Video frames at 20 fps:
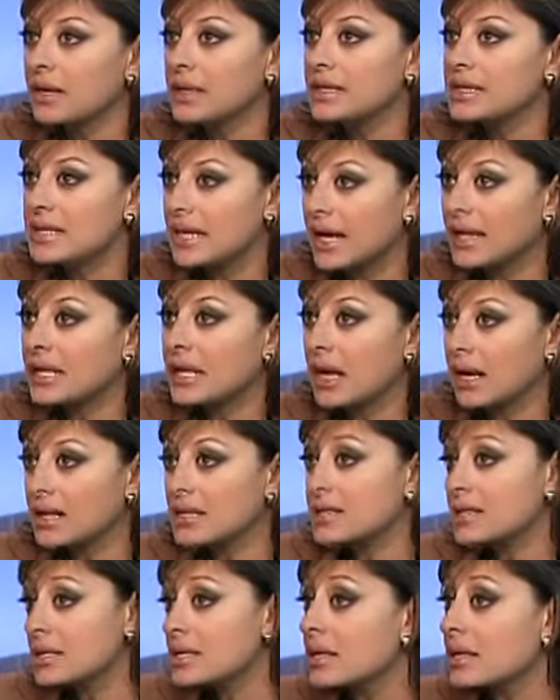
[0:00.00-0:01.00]
Debt got
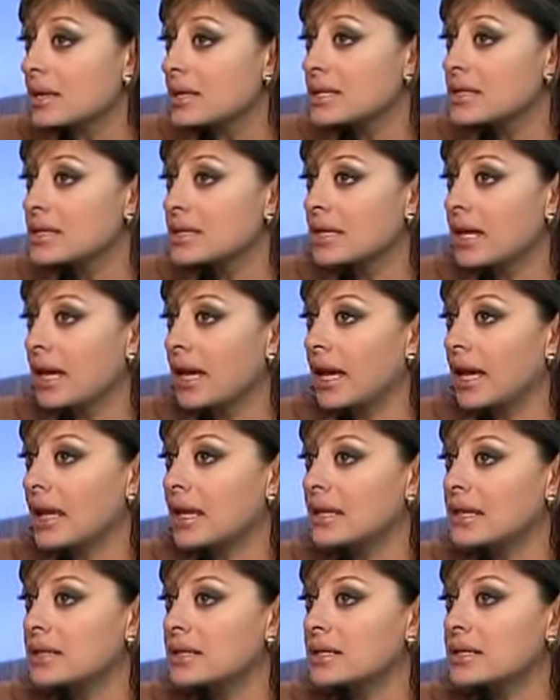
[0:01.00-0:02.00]
us into this,
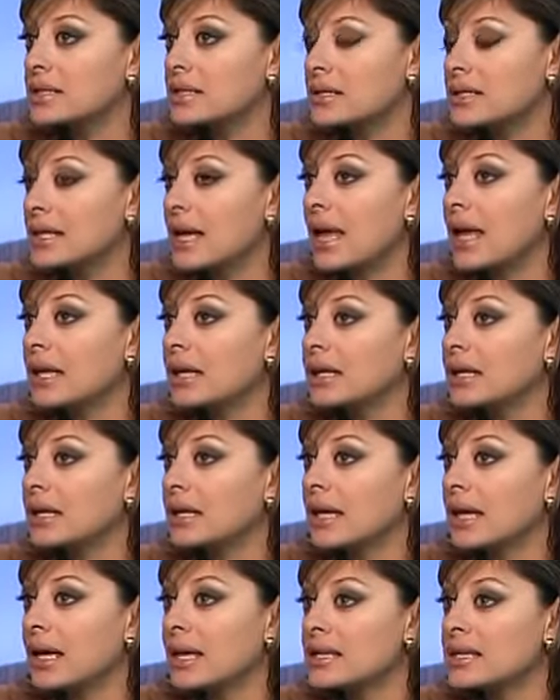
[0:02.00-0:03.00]
and debt
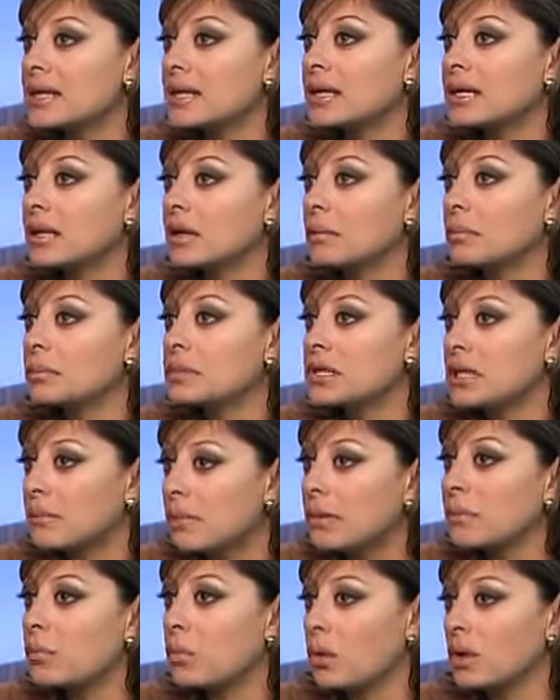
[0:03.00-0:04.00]
has hit a
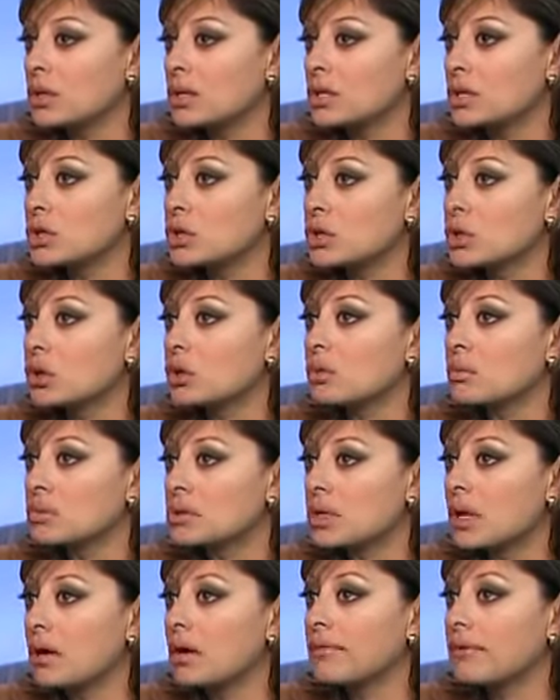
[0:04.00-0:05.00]
tipping point in terms
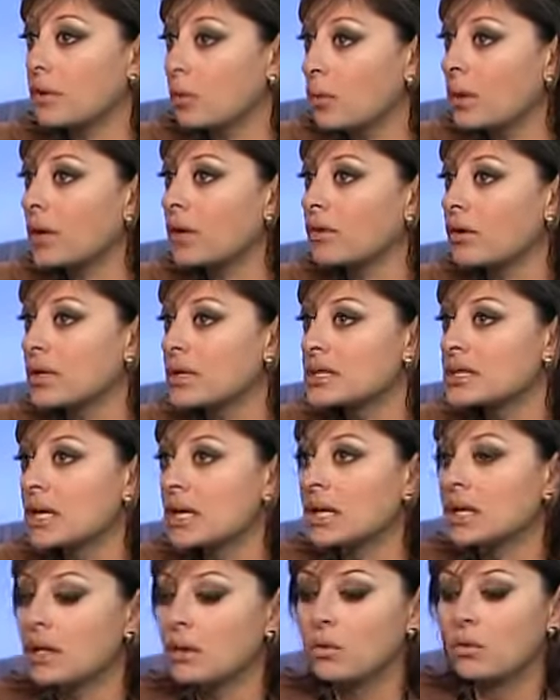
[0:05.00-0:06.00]
of awareness.
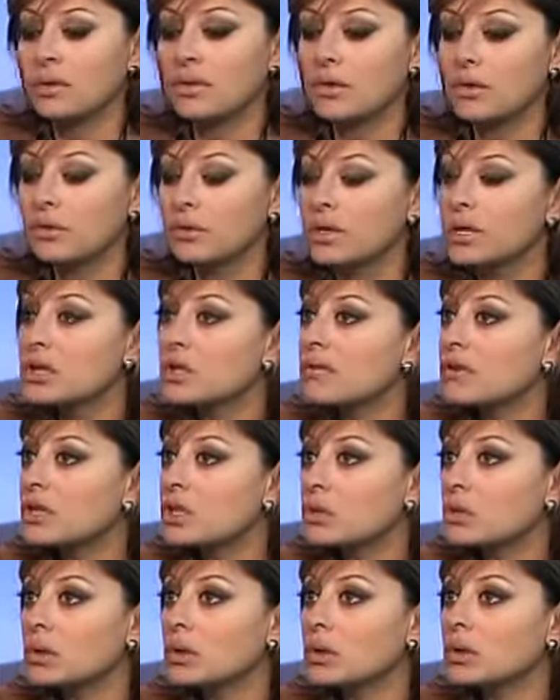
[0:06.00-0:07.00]
Whether you're an
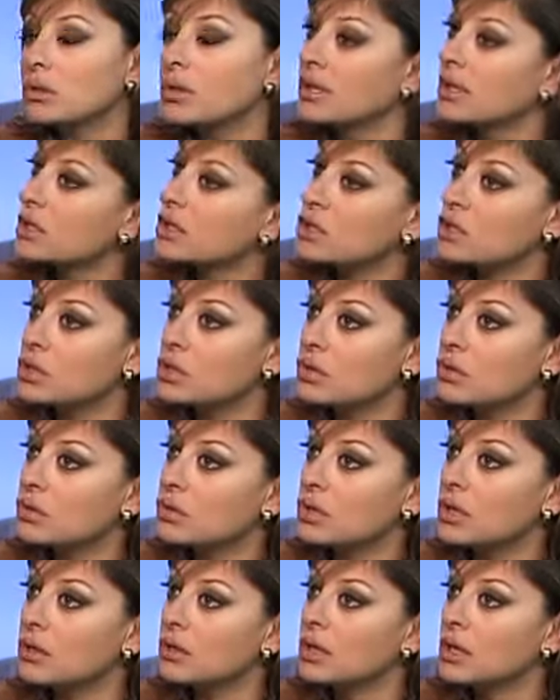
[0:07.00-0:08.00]
individual or an
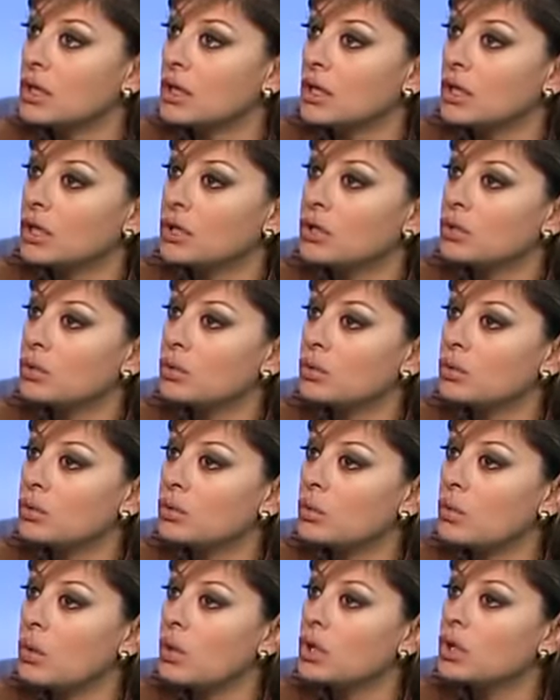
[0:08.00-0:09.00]
institution,
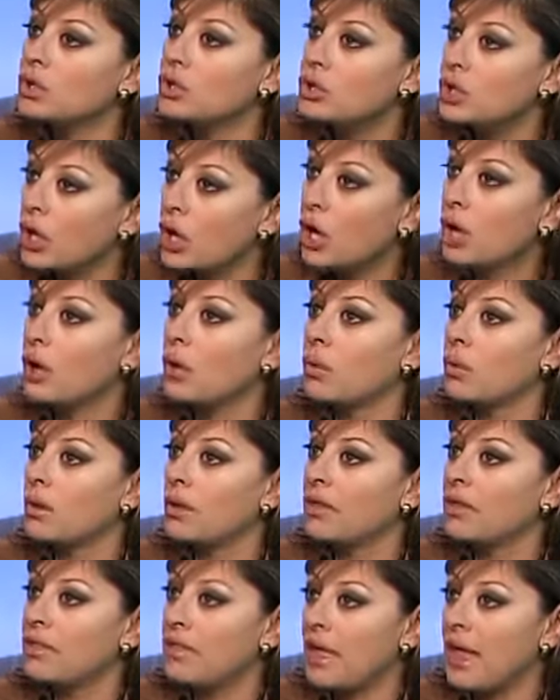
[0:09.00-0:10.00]
you know
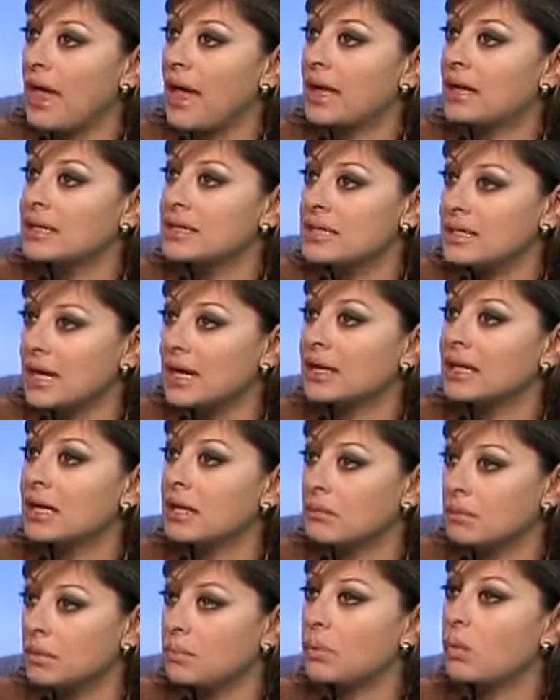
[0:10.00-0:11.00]
that debt
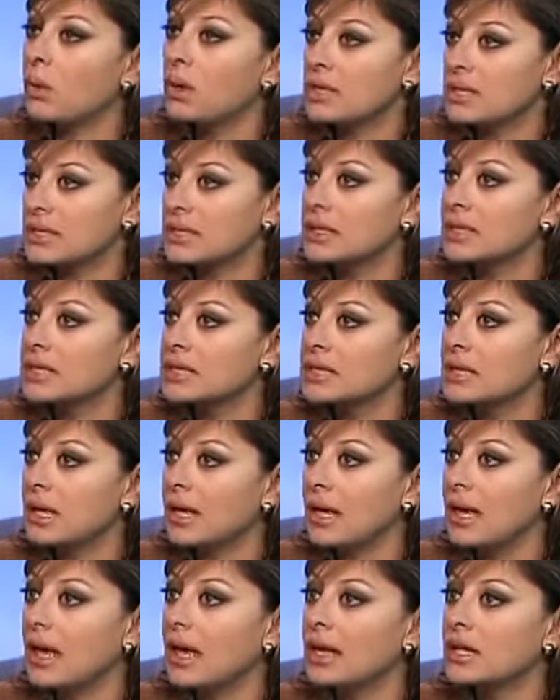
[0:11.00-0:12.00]
can be poisonous,
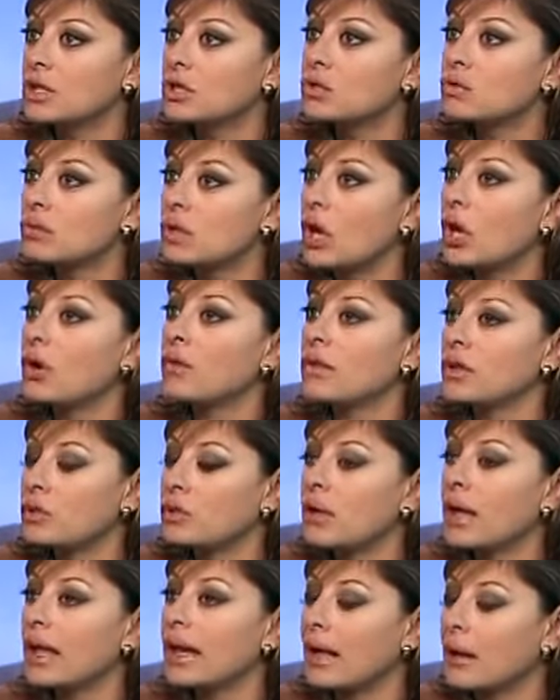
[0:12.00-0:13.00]
and you know that
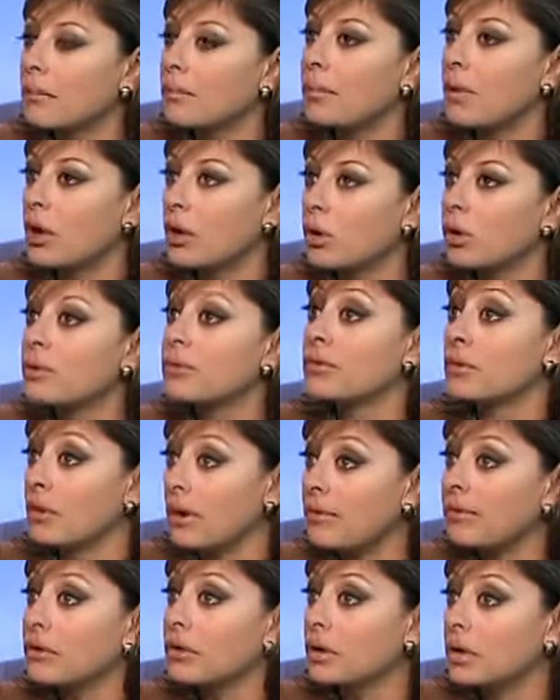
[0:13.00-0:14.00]
you cannot borrow
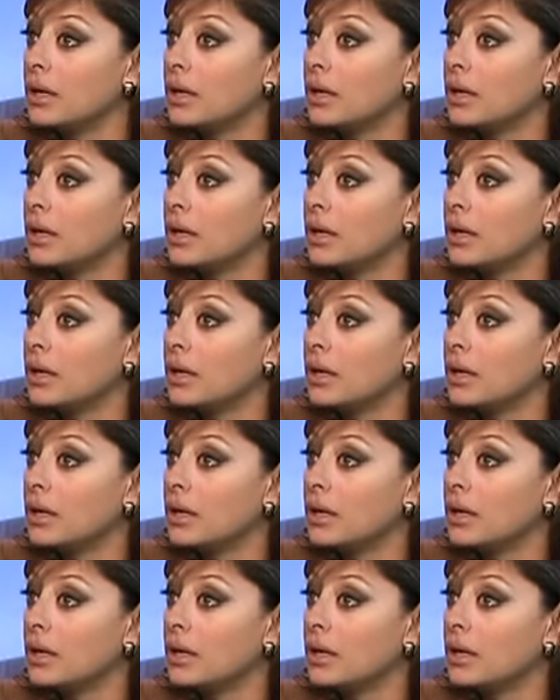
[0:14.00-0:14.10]
forever.